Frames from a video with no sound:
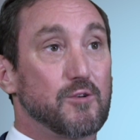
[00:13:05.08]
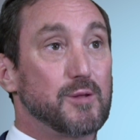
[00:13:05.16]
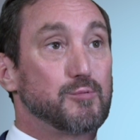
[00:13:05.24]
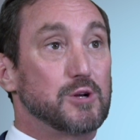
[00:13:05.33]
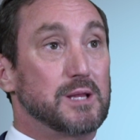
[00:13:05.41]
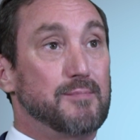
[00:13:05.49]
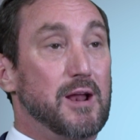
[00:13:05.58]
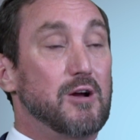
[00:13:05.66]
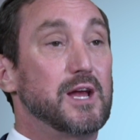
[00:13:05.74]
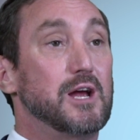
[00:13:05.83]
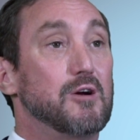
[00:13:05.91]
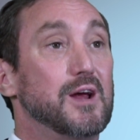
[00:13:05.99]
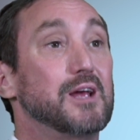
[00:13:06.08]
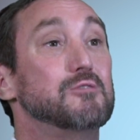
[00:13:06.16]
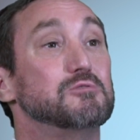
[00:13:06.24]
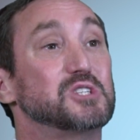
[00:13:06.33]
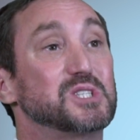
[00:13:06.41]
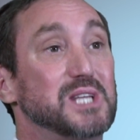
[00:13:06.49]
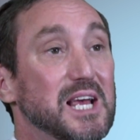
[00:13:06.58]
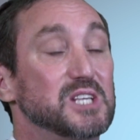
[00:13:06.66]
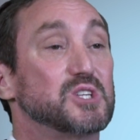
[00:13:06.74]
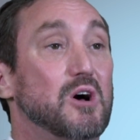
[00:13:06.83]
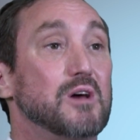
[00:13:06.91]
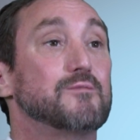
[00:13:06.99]
for the preliminary hearing who
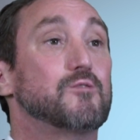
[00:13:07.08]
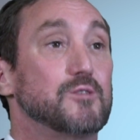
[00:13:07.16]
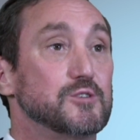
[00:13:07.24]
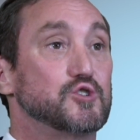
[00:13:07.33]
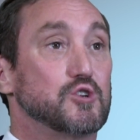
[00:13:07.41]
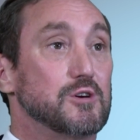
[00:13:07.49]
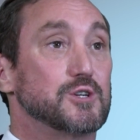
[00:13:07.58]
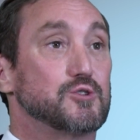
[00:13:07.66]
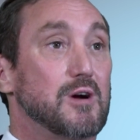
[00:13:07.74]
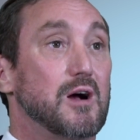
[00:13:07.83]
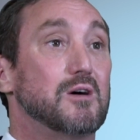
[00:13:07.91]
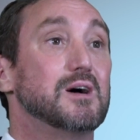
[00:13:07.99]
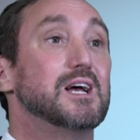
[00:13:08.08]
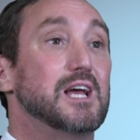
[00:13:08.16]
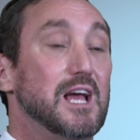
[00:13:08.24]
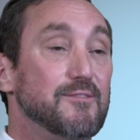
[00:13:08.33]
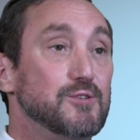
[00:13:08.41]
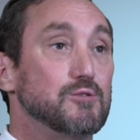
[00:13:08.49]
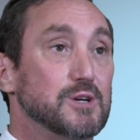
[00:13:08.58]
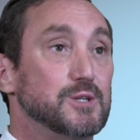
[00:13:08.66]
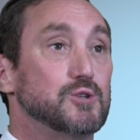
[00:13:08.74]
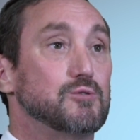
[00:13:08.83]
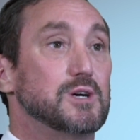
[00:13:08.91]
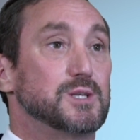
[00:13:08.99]
stays on for the jury trial if you
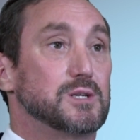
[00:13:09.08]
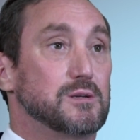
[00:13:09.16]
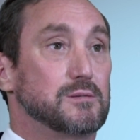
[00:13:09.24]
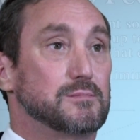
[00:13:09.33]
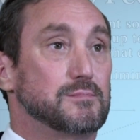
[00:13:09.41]
can do it.